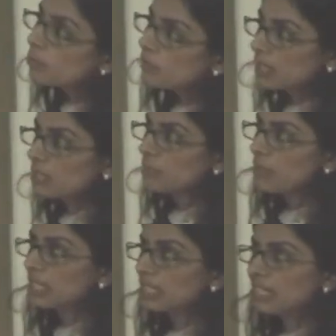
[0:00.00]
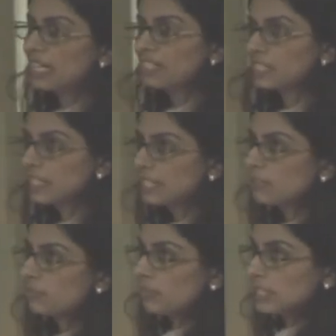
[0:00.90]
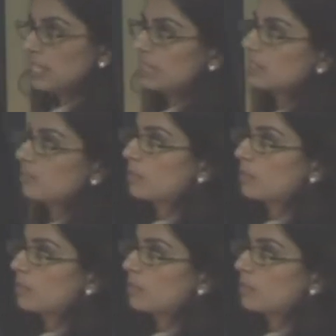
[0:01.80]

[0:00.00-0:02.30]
to participate in the legislative or executive